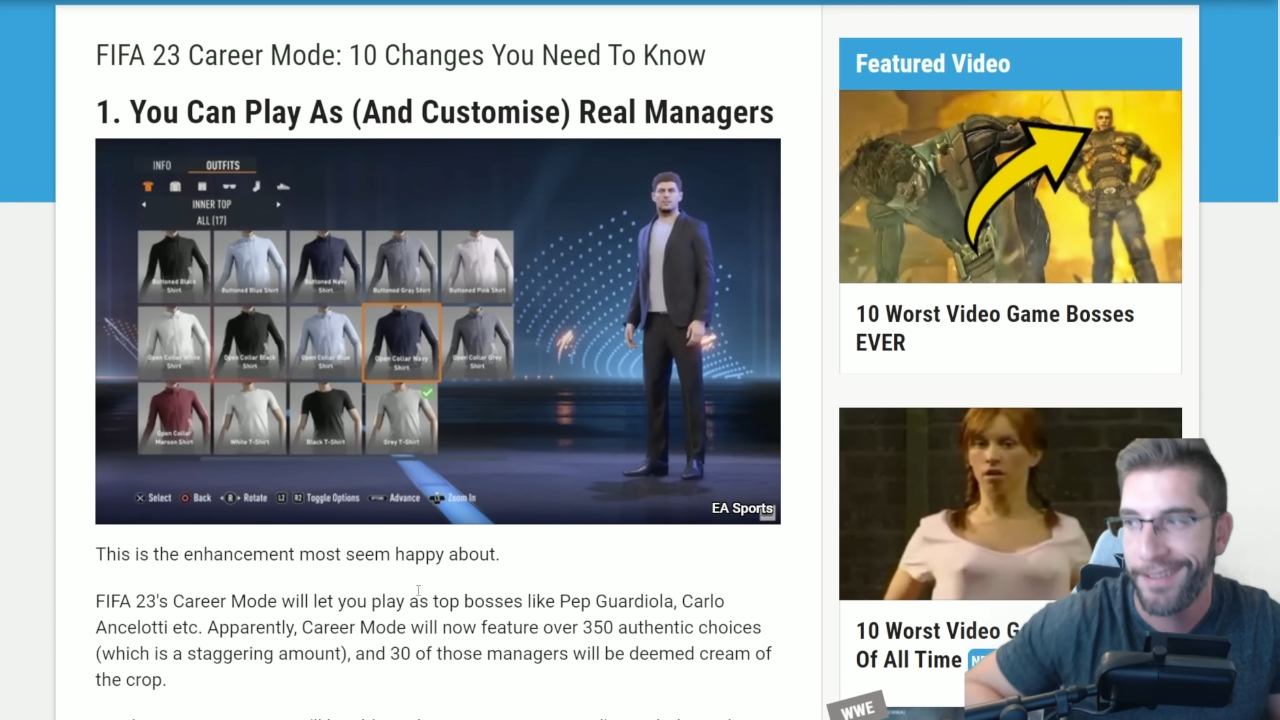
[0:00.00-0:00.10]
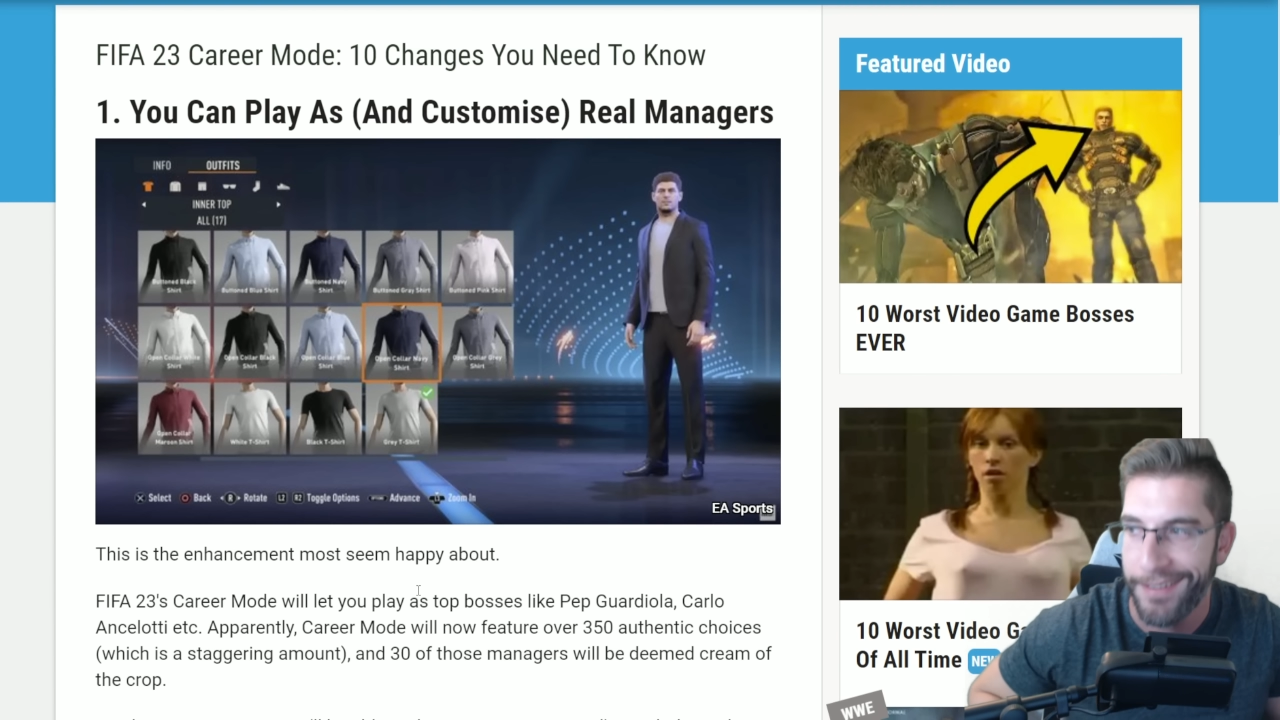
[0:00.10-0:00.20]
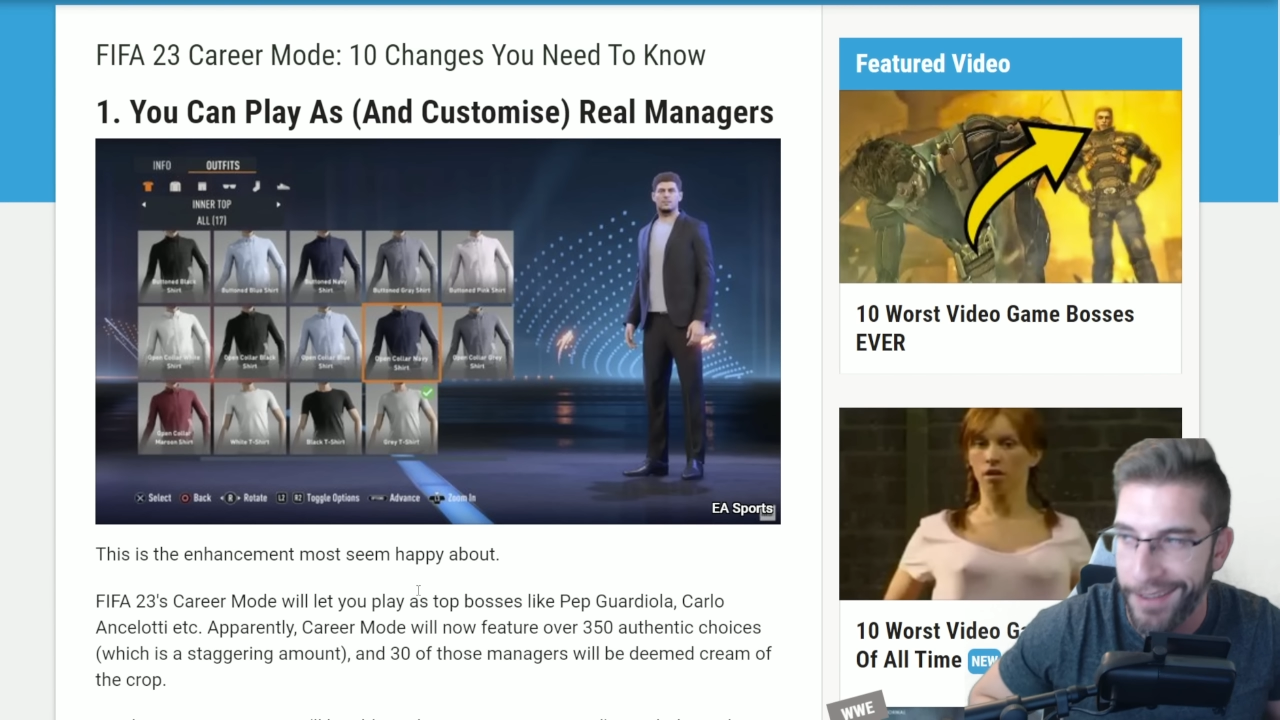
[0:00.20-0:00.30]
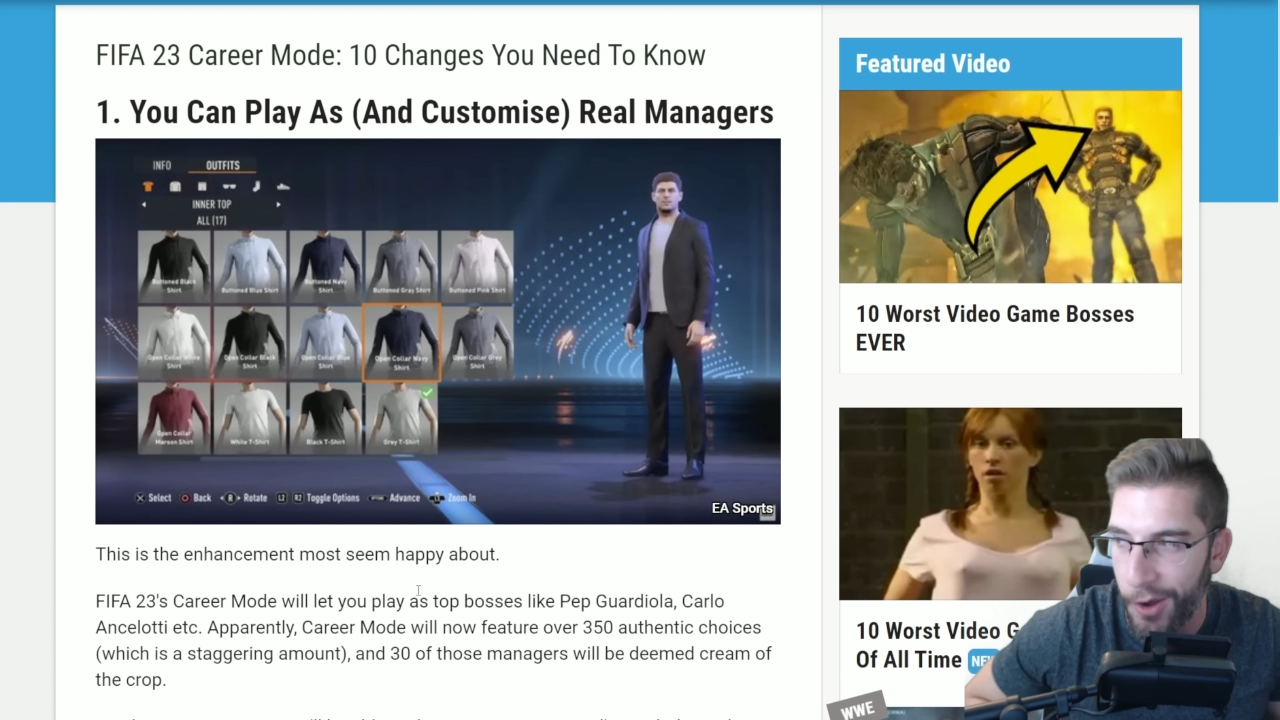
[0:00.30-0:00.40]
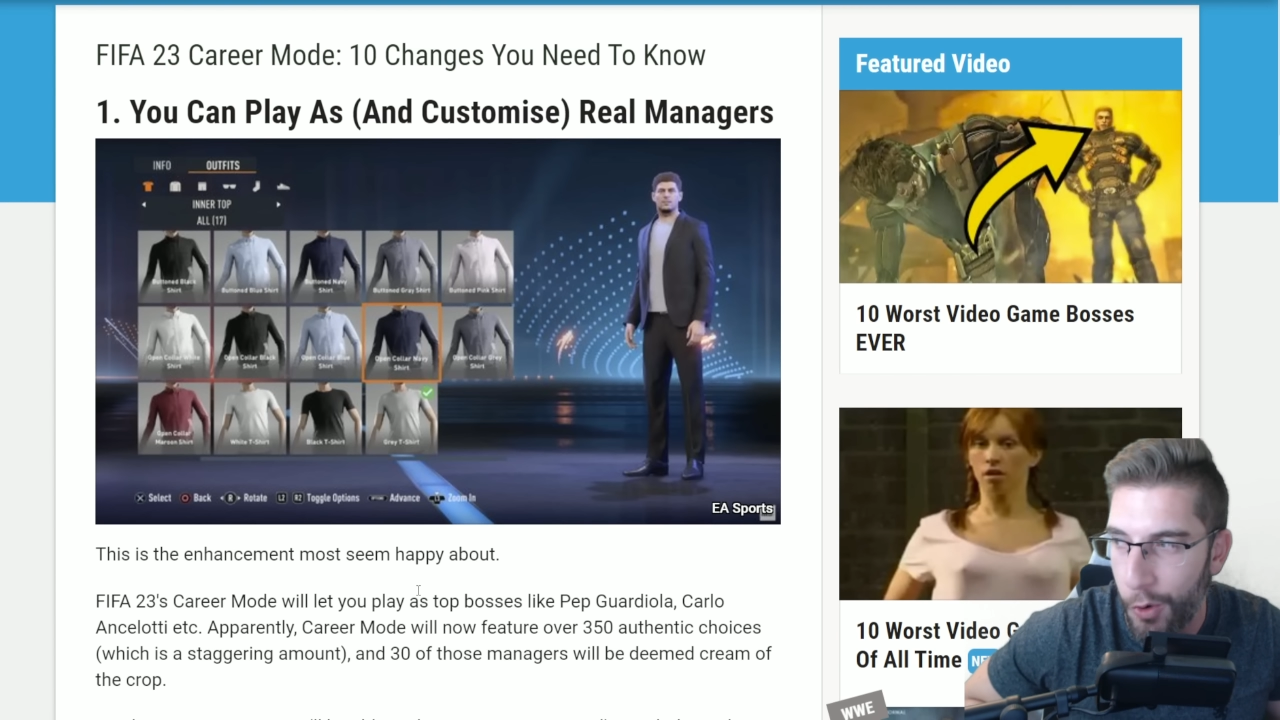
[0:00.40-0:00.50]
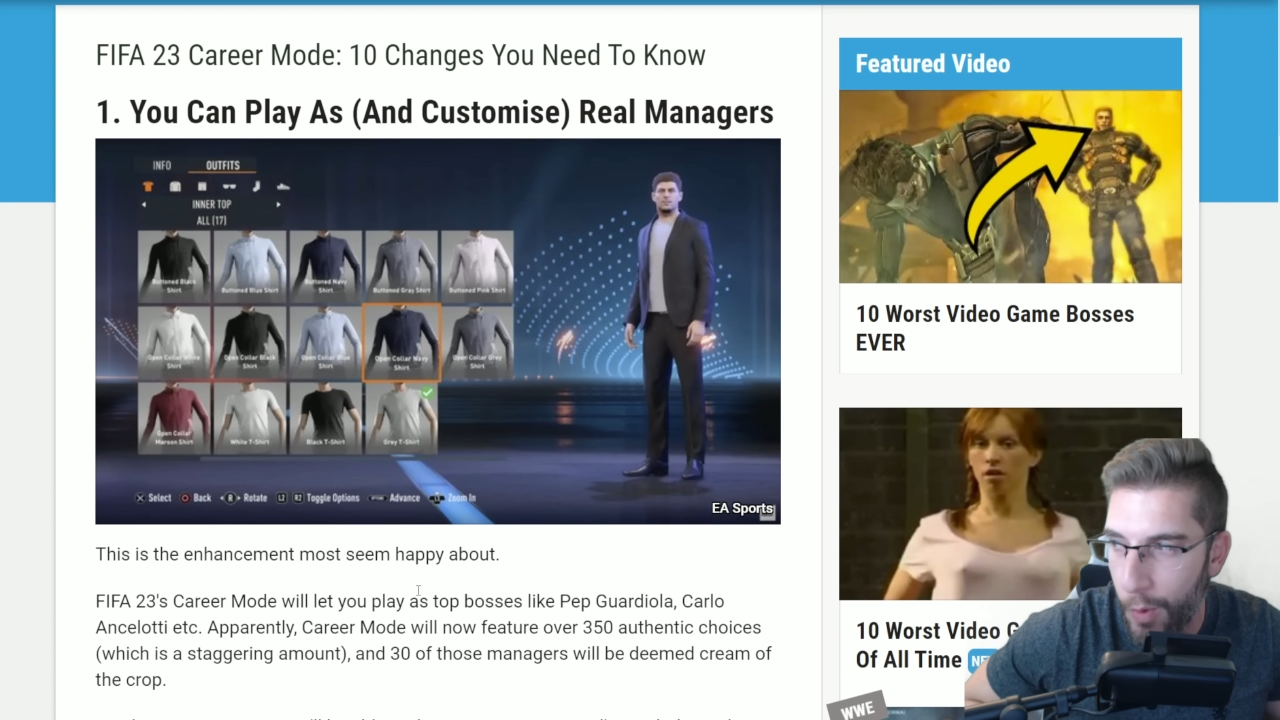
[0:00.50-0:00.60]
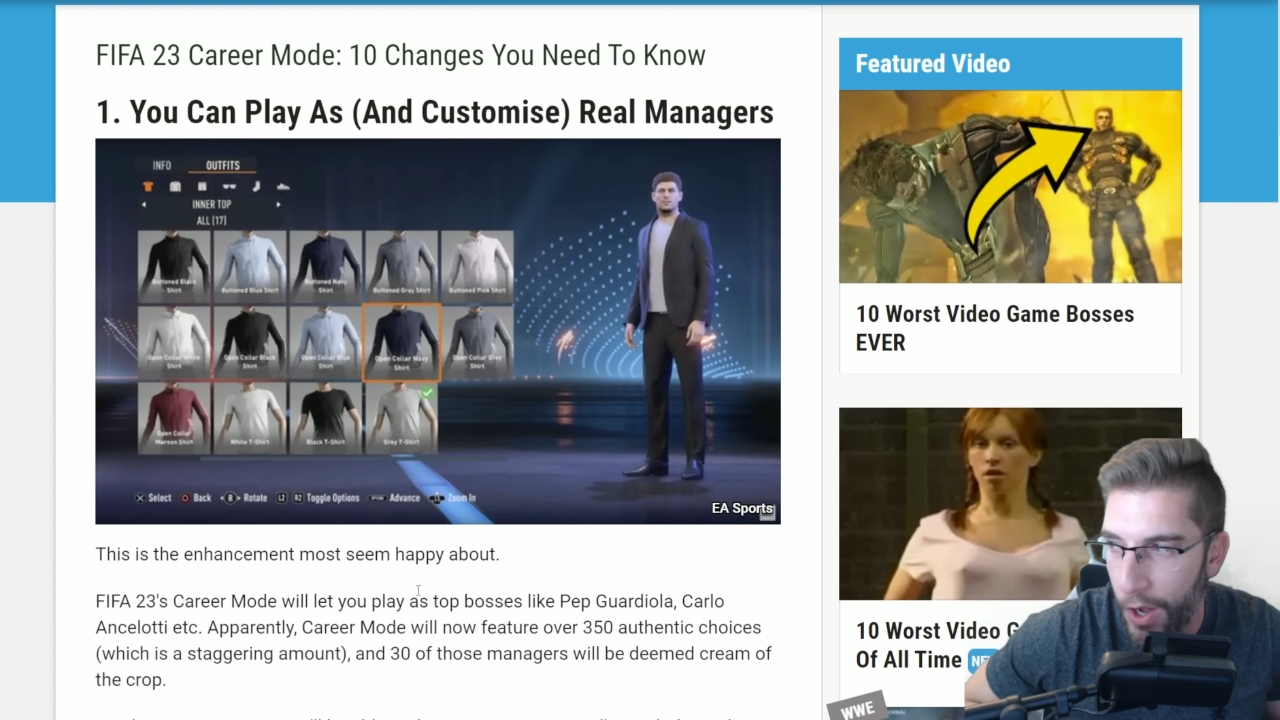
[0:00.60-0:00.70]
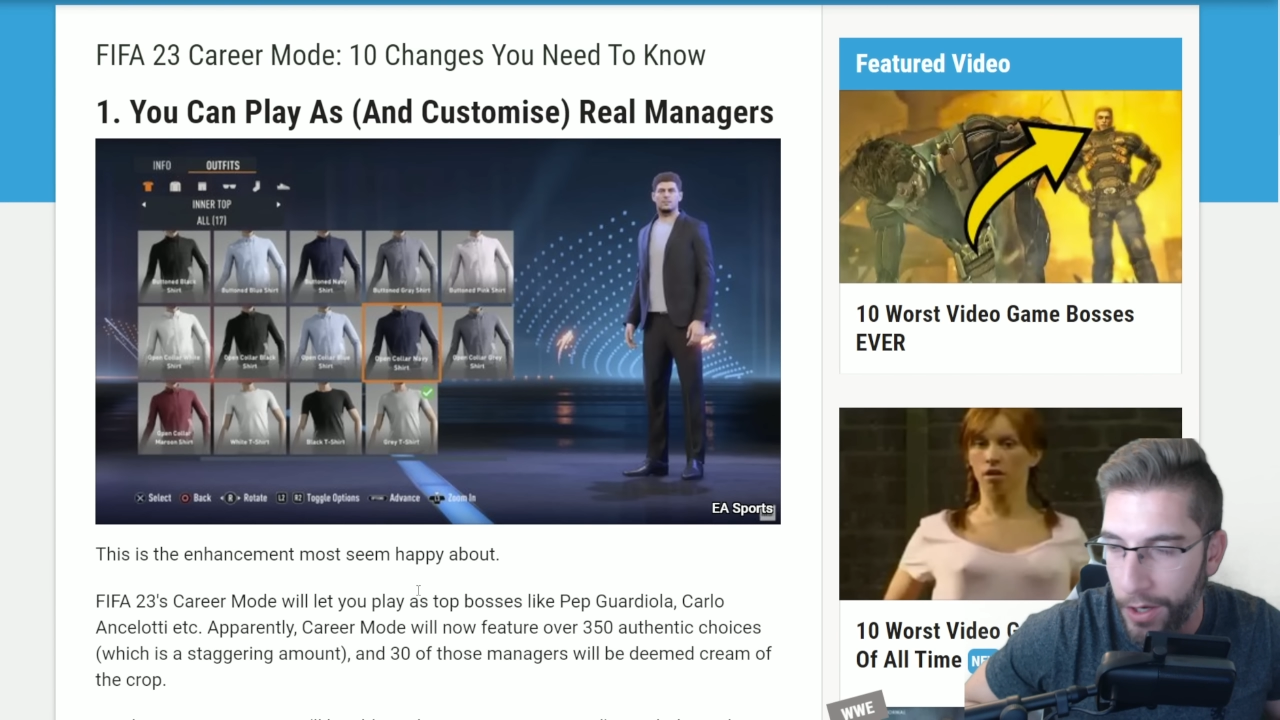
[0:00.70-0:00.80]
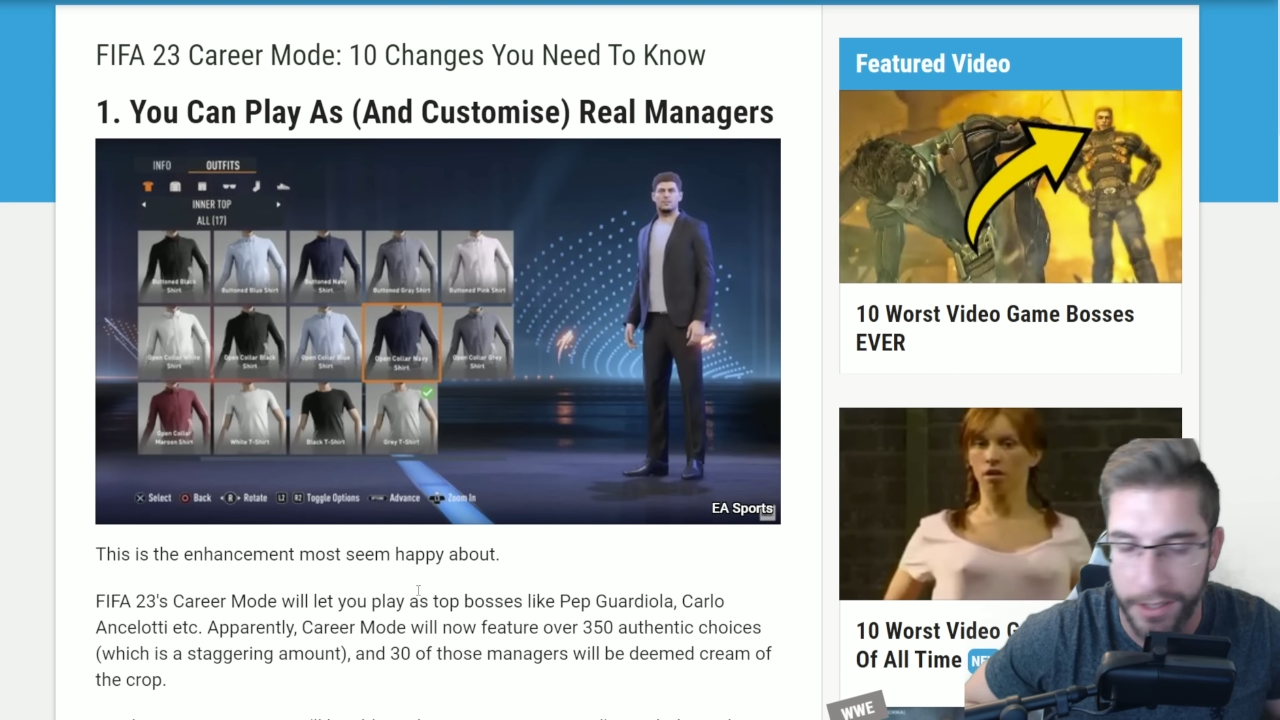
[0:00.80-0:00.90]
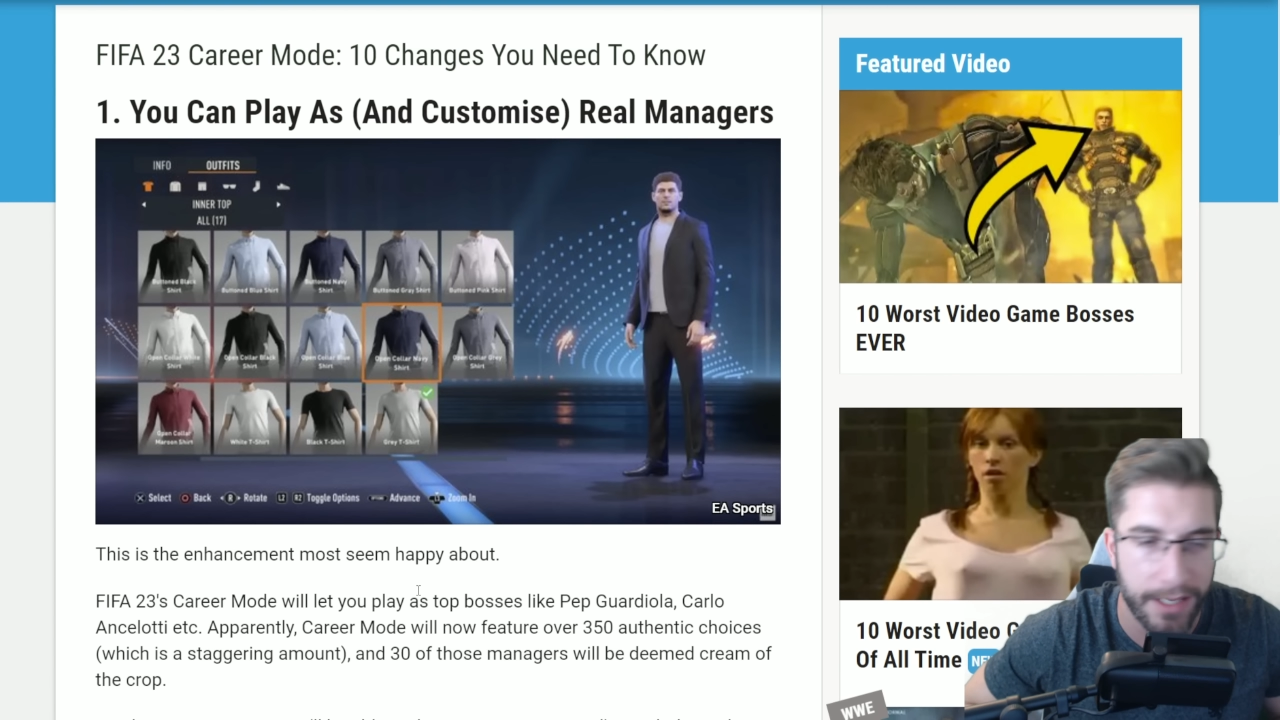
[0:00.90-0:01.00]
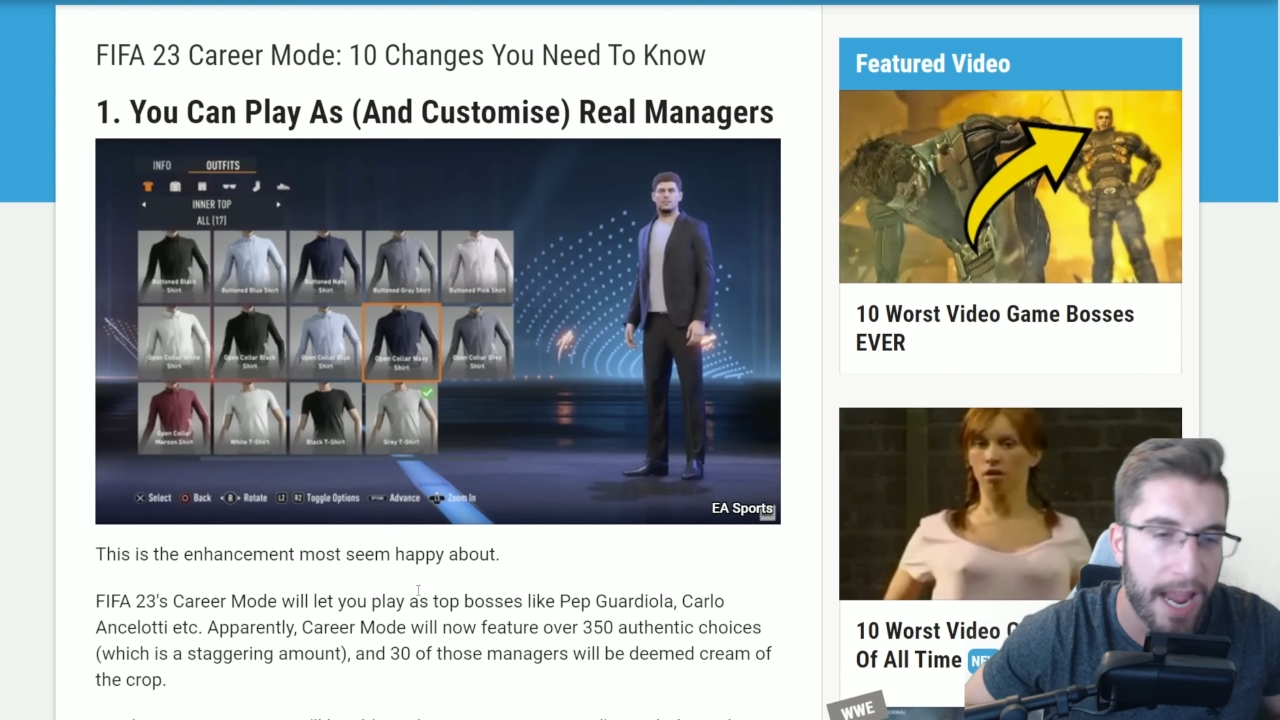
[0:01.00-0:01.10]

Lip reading: it all works.